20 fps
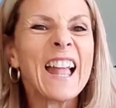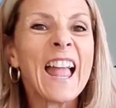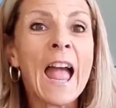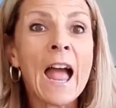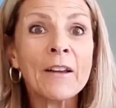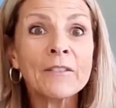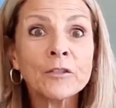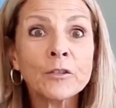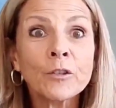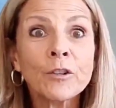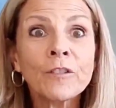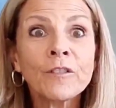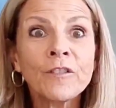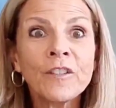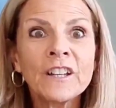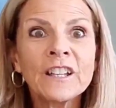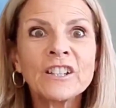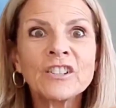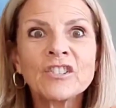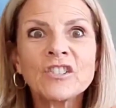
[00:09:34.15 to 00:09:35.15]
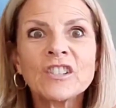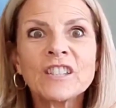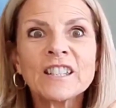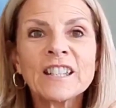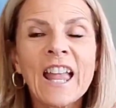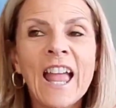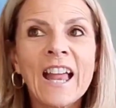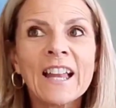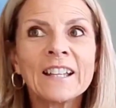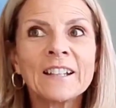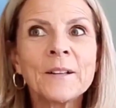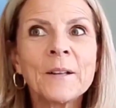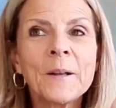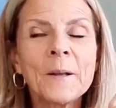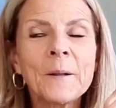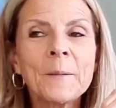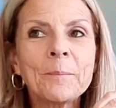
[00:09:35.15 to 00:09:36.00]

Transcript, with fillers: after you're finished, just kind of,